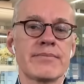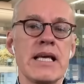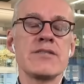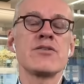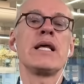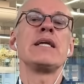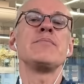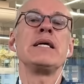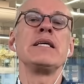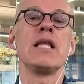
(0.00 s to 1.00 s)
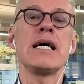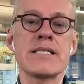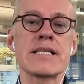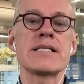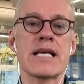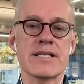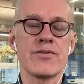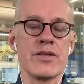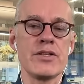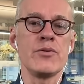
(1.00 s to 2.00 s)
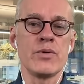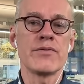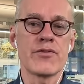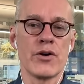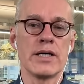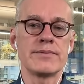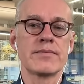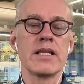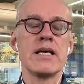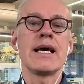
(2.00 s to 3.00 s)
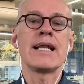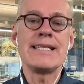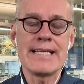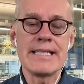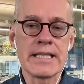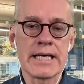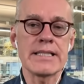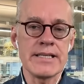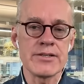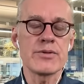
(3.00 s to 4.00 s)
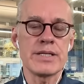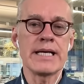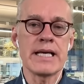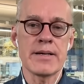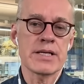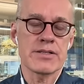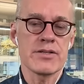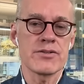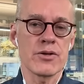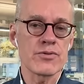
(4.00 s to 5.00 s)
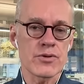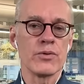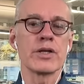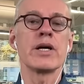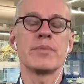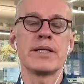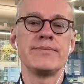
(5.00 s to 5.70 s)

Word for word: And so it ended up being less successful than you would have thought. And I didn't like the industry dynamics and so sold the company.